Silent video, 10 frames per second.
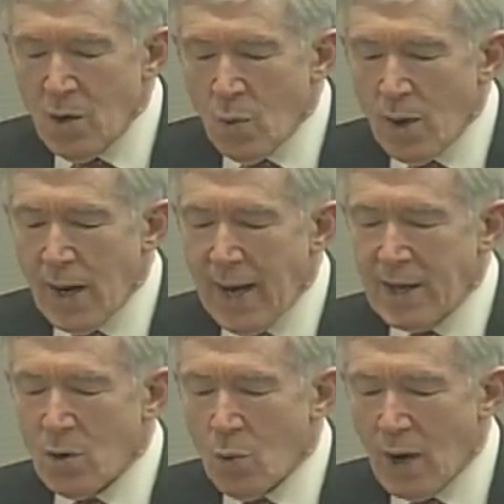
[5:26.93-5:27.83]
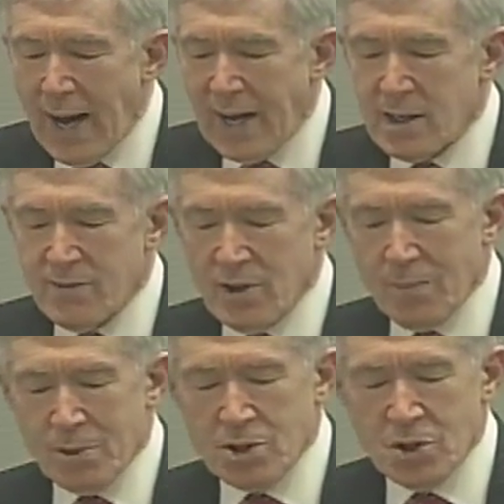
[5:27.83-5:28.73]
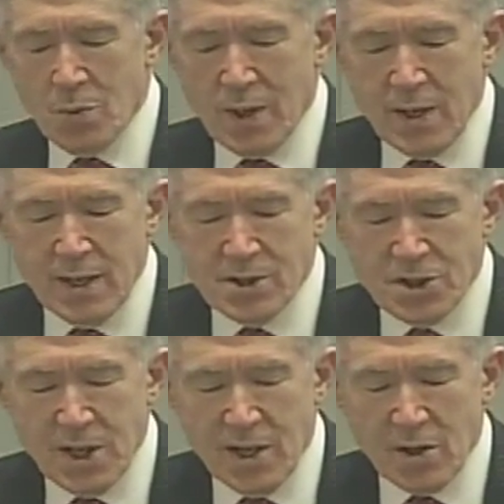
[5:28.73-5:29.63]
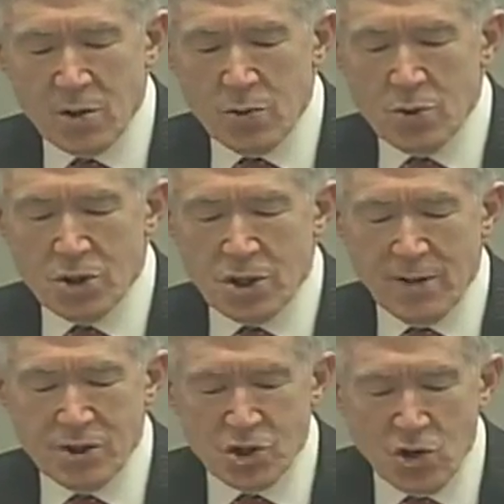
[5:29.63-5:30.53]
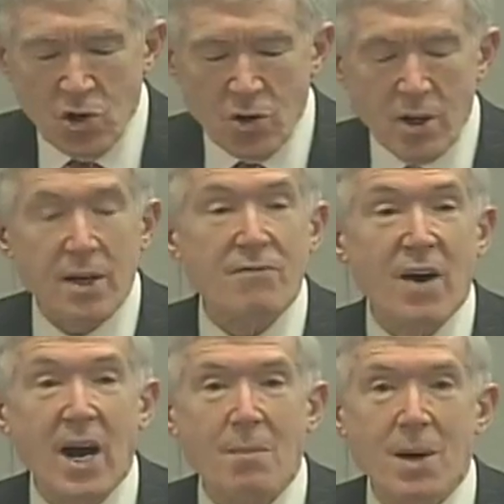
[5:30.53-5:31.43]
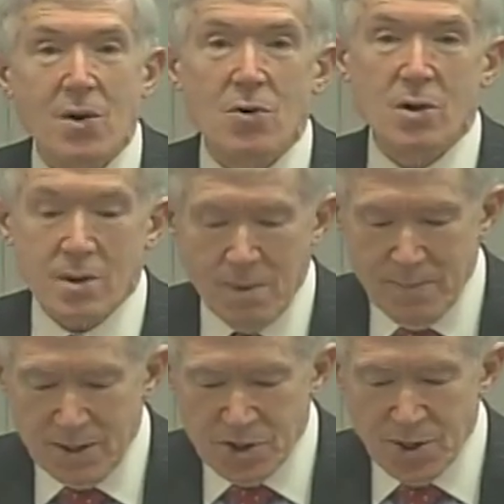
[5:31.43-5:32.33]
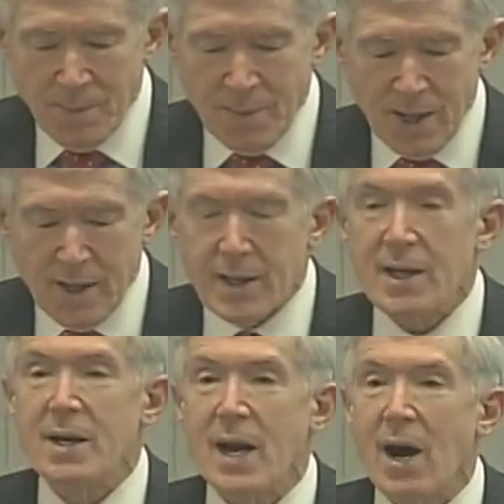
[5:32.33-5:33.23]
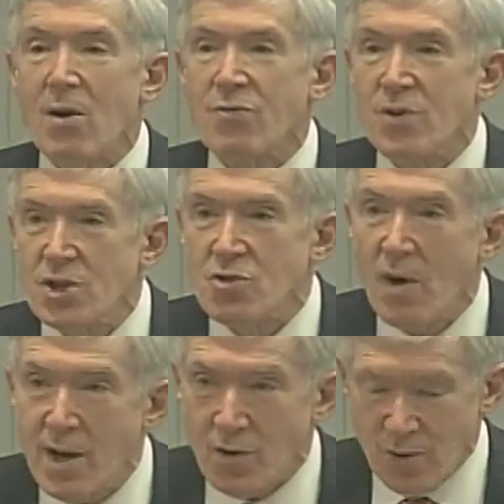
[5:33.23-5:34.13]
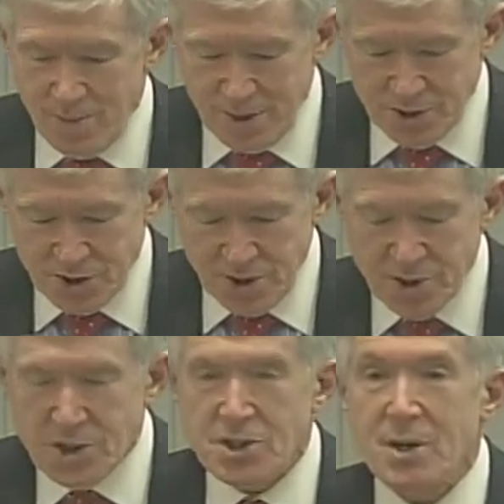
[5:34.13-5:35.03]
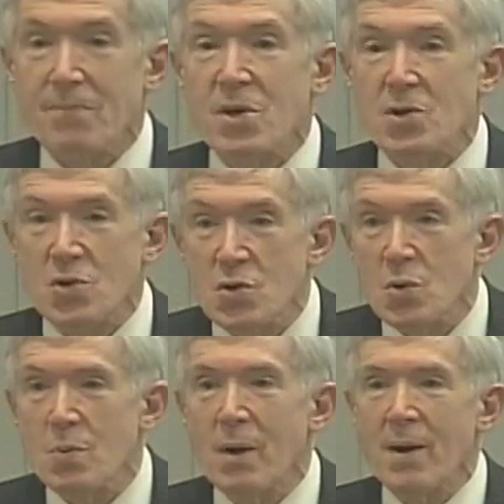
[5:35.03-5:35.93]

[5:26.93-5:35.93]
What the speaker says: One angle we're actively pursuing is the inclusion of strong environmental commitments in our free trade agreements, and this is something new